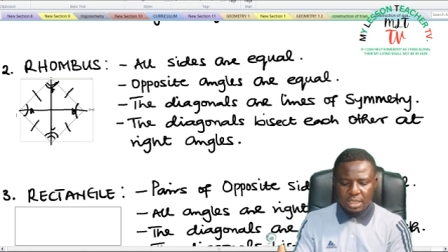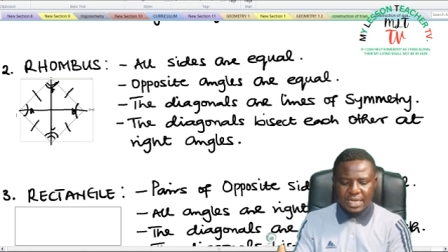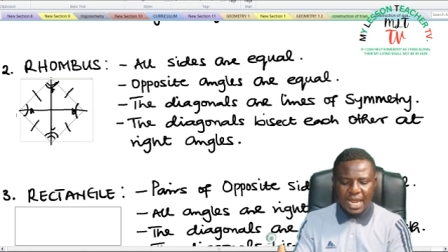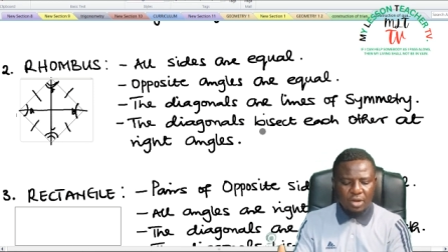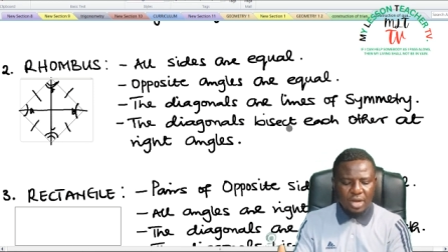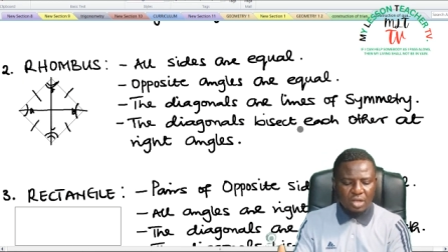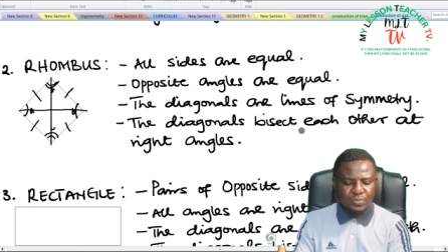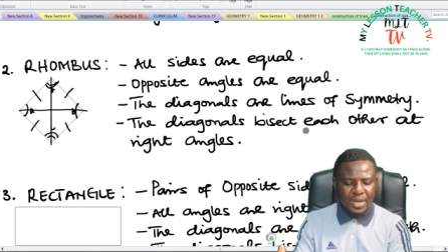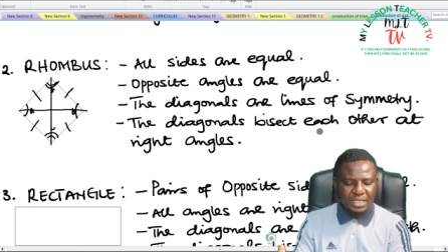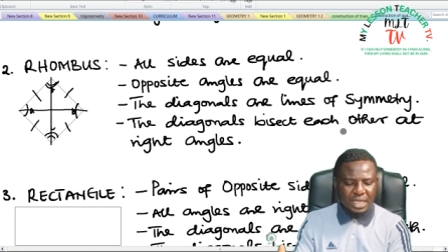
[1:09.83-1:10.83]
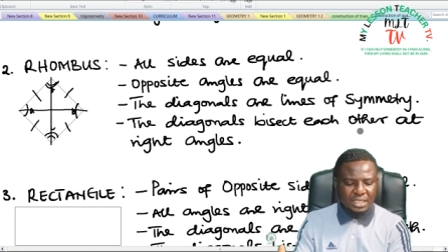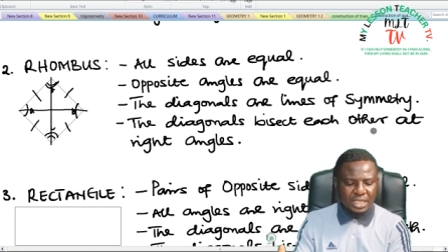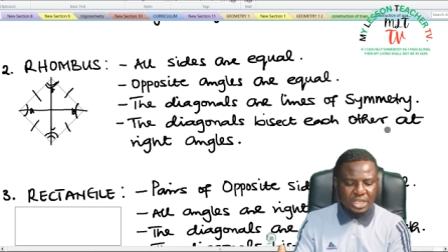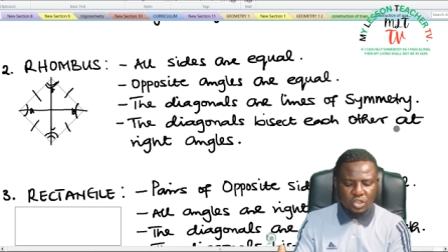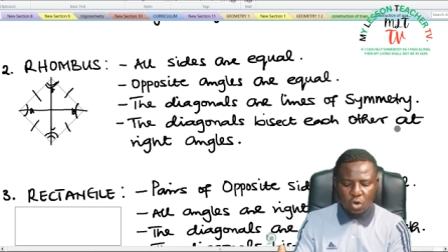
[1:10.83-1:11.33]
The diagonals bisect
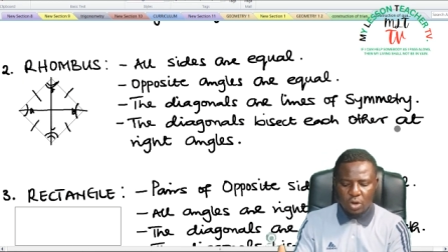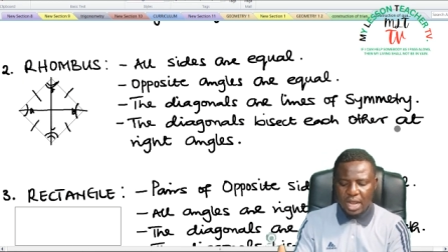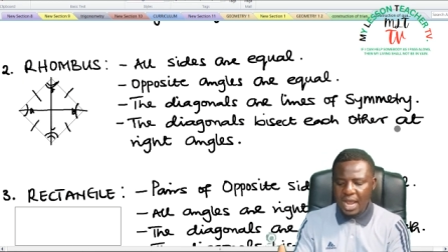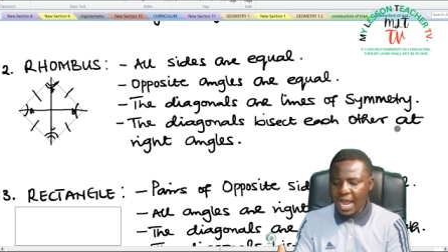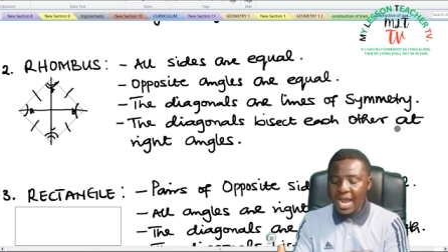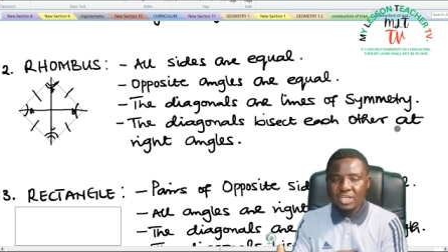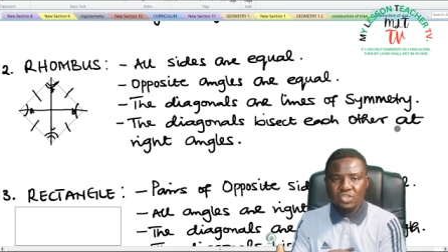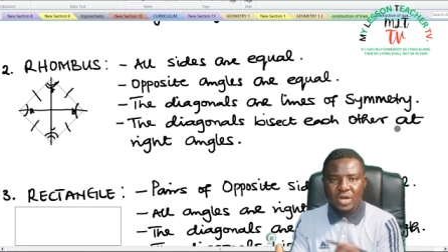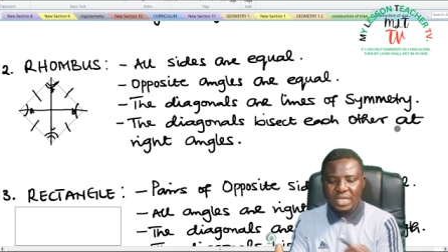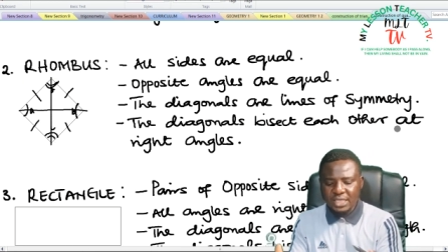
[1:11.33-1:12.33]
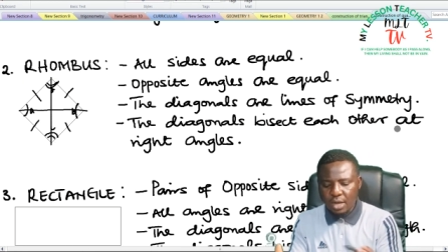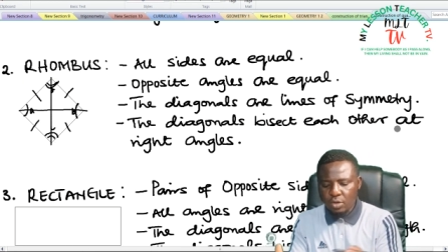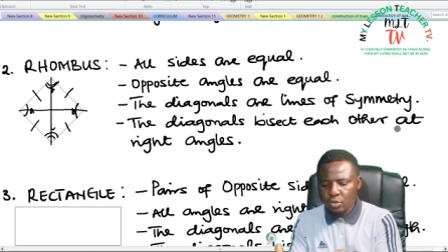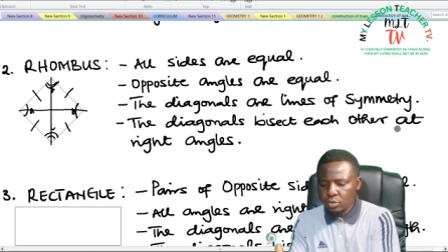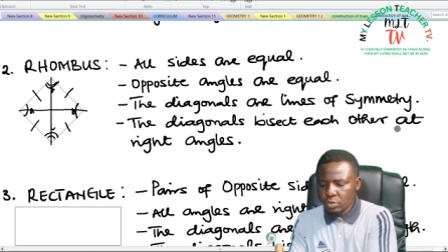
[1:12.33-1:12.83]
each other at right
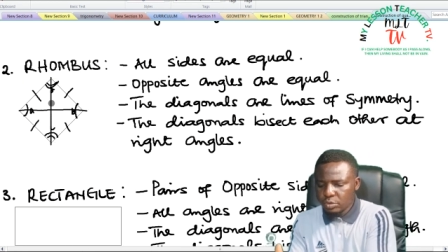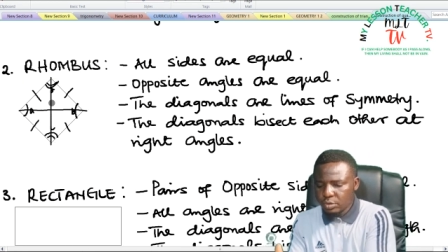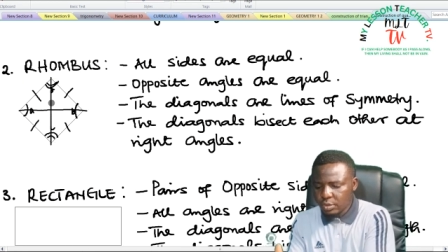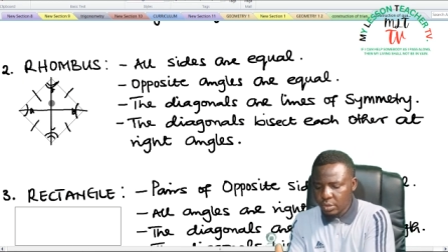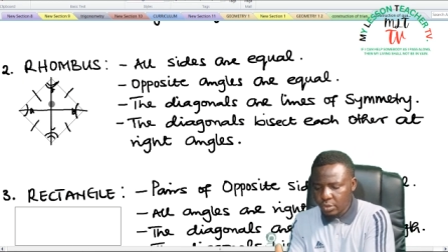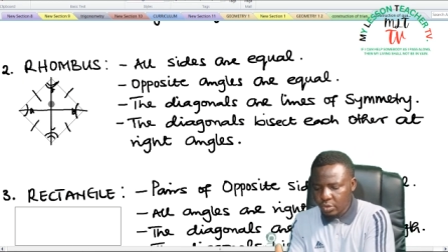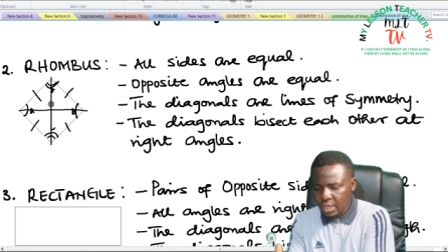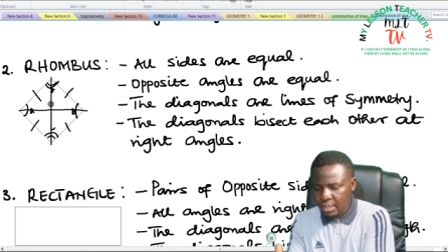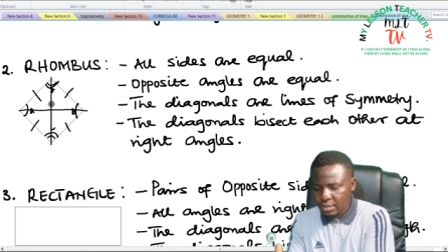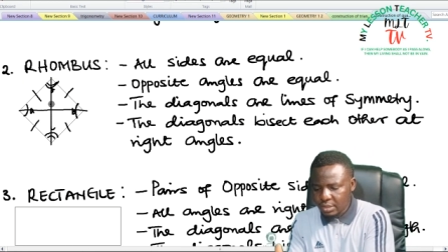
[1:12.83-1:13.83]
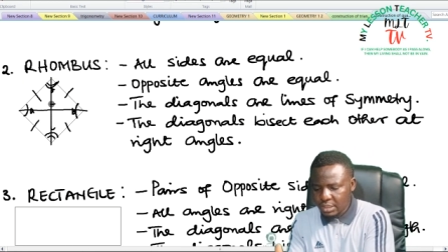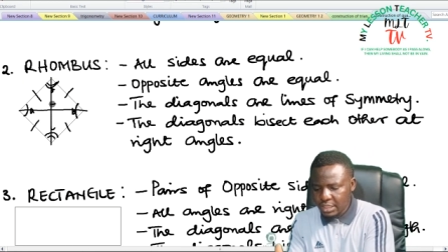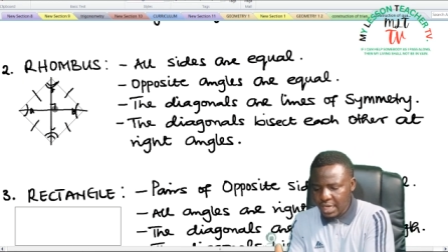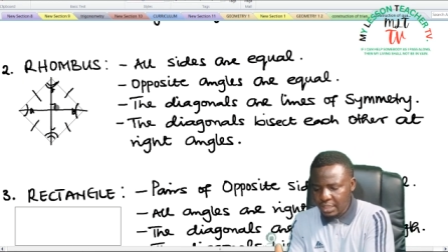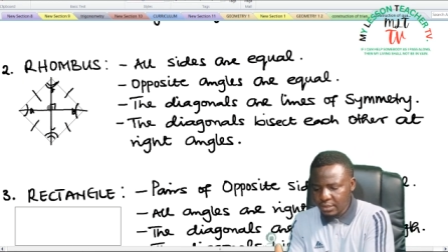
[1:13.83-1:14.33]
angle. You can
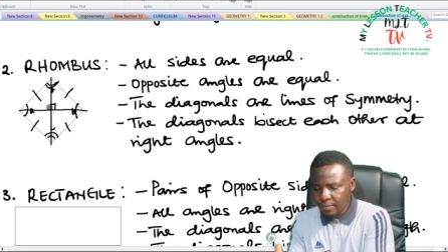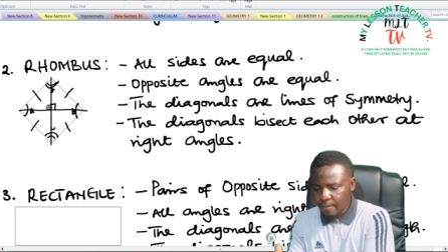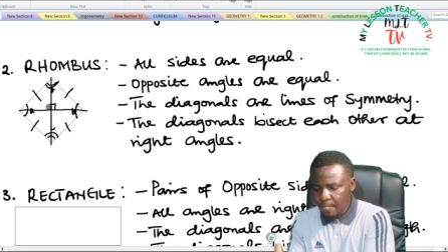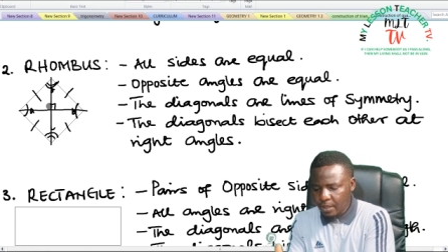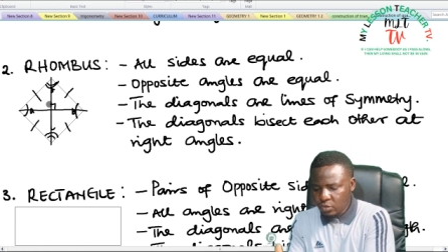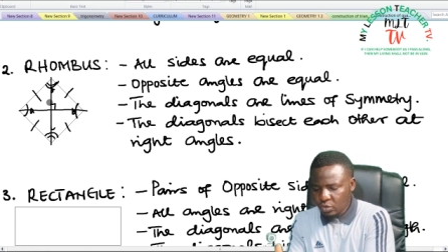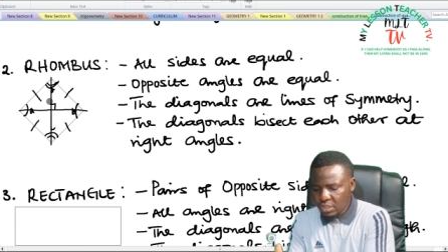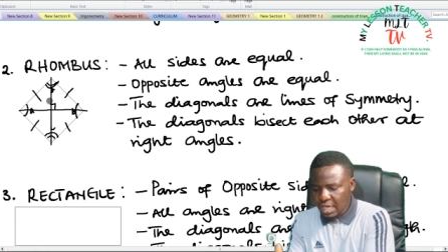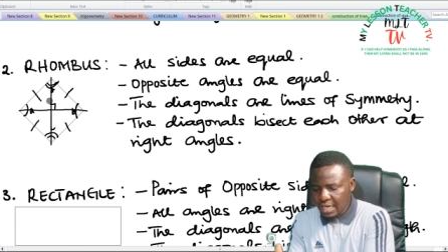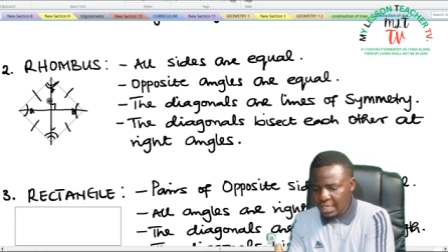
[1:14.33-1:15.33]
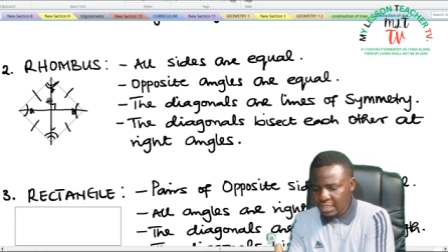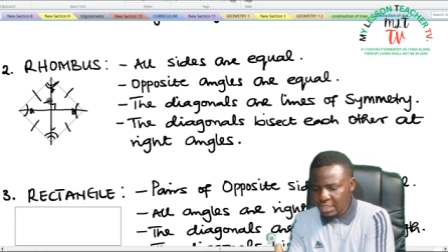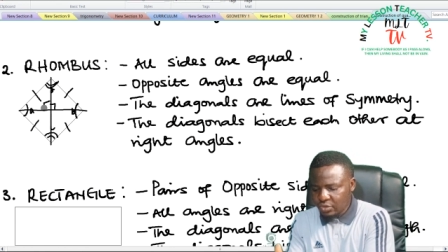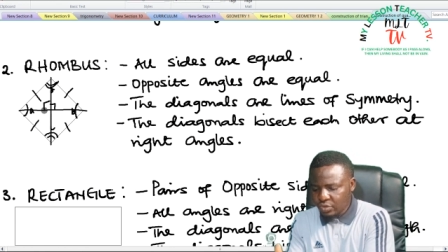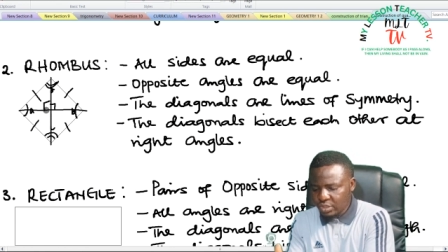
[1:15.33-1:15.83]
see that. So these are
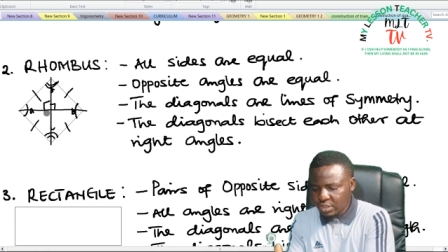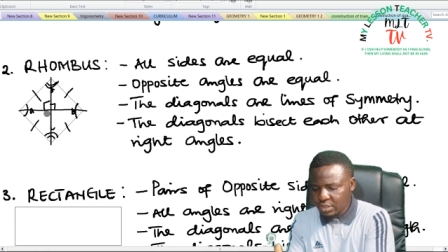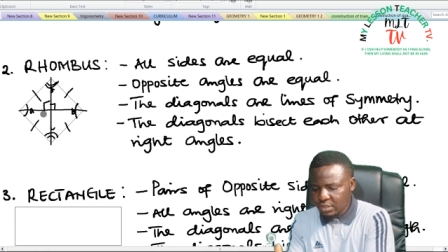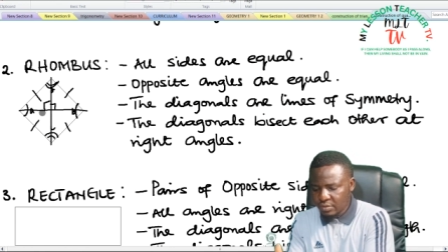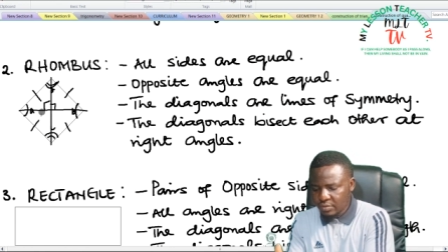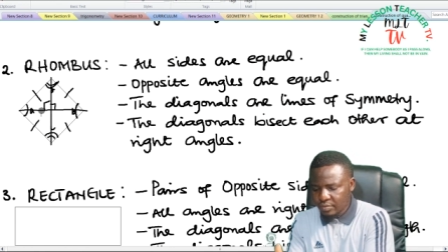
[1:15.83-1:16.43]
90 degrees.